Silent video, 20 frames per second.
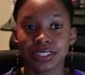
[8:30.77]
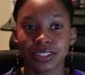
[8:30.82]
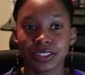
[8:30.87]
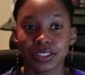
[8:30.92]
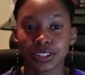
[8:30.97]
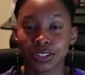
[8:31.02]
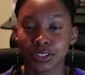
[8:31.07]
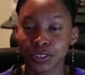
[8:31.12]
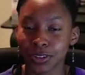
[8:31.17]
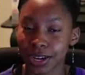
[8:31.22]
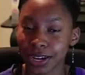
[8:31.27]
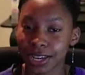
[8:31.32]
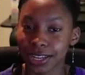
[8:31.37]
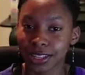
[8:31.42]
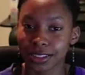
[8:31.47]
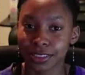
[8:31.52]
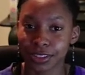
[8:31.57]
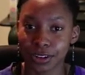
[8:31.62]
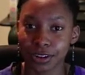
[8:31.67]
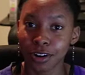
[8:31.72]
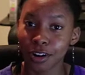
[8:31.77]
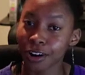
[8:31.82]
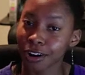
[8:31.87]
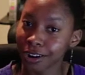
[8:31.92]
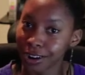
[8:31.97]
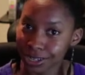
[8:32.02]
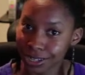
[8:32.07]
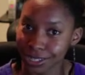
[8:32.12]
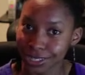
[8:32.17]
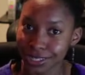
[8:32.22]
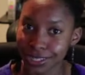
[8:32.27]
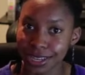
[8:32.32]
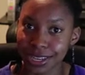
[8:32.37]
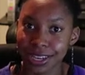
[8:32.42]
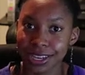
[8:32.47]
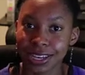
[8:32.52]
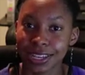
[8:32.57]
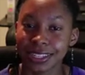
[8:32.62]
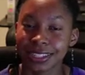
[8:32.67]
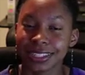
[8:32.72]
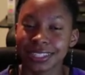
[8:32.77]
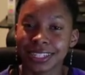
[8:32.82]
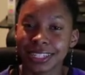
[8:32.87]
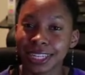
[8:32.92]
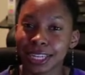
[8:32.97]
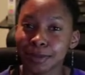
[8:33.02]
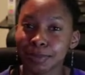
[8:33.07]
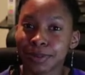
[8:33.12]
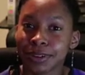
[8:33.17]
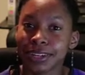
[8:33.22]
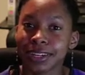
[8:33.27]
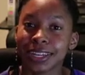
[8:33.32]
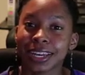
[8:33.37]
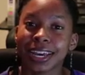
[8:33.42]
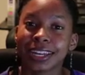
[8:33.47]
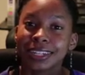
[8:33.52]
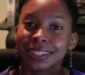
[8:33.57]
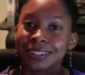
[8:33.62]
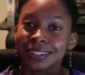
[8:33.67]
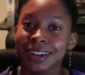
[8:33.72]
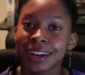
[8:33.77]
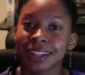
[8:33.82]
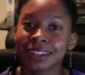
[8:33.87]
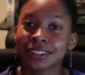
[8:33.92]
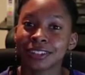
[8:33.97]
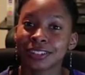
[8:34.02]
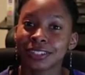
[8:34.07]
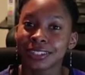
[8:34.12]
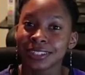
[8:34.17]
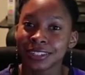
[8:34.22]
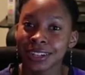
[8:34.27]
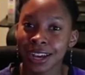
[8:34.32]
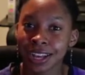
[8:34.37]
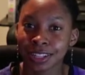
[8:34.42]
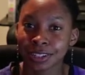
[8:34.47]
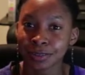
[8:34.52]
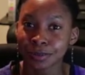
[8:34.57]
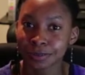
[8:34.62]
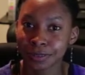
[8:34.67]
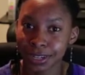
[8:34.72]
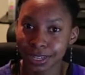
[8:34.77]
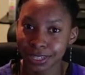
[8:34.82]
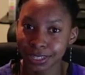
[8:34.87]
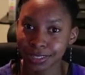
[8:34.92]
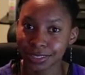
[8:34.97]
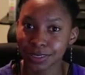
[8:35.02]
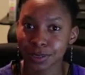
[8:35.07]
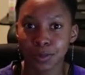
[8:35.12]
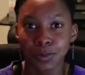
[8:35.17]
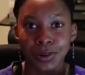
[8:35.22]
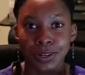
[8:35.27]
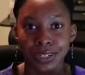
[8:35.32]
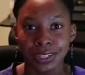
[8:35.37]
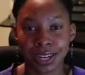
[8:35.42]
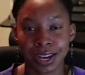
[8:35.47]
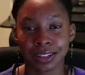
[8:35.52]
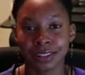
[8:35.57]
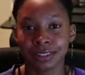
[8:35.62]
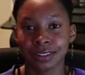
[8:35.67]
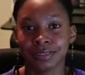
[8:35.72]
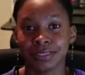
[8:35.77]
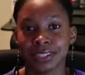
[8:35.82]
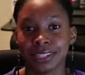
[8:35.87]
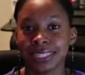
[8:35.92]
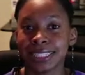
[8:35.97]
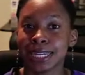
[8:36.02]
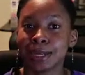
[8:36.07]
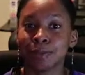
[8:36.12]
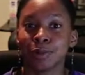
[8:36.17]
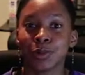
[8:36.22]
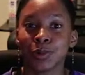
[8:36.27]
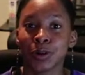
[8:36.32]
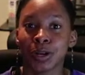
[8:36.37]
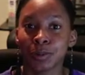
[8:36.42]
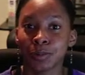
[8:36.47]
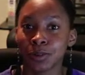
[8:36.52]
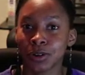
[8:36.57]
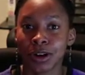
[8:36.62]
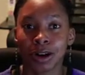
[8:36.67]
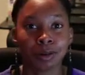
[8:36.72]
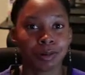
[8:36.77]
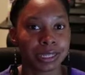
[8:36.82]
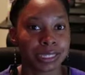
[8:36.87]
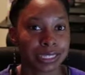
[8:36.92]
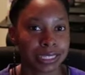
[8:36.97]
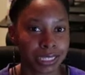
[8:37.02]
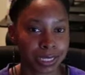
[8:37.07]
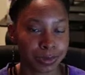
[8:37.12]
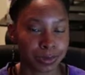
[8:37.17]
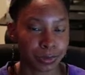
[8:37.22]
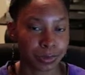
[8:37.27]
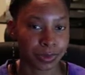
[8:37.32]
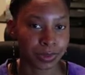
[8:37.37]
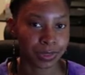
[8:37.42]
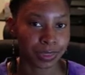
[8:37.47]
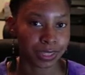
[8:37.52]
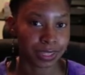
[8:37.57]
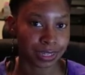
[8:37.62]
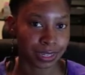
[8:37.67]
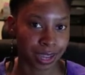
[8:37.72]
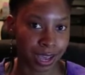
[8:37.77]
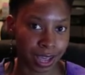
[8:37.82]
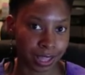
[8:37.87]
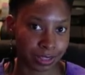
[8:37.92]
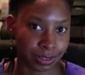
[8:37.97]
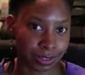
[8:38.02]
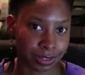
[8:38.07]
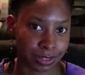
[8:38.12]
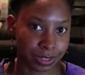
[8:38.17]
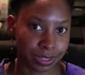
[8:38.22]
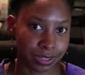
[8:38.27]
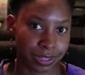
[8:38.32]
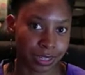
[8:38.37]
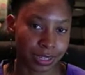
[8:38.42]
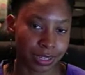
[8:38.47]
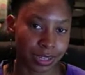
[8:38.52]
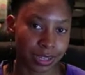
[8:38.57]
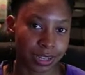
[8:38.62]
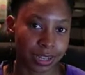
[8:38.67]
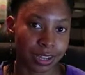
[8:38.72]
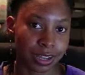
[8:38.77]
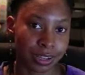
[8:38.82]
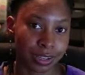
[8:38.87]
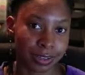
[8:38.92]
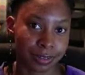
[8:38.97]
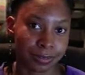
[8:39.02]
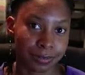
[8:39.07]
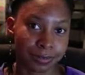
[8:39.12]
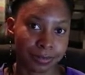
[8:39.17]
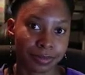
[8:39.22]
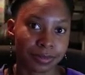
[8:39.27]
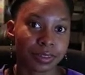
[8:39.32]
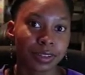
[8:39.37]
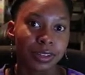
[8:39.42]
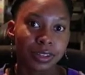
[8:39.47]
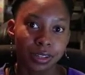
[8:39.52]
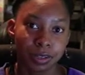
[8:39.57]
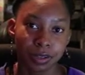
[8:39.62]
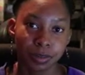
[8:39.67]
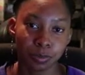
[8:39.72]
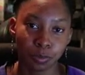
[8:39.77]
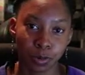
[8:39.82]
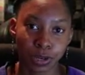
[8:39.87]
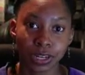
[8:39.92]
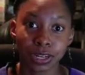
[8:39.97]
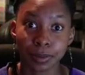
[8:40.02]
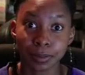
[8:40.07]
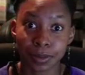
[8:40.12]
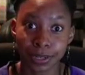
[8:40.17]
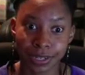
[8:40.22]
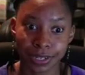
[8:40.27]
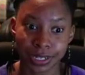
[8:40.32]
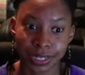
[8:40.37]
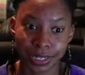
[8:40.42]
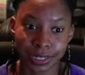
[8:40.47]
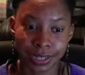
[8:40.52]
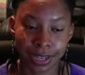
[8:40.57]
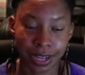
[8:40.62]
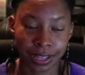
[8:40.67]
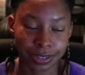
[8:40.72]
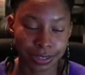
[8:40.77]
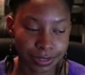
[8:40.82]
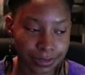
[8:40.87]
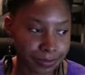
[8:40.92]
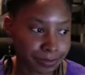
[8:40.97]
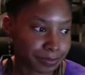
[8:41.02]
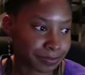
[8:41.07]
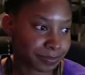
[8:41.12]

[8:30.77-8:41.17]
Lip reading: they're trying their hardest to keep it at a dollar-to-dollar rate. So $1 of the stable coin will always equal the dollar of one American dollar.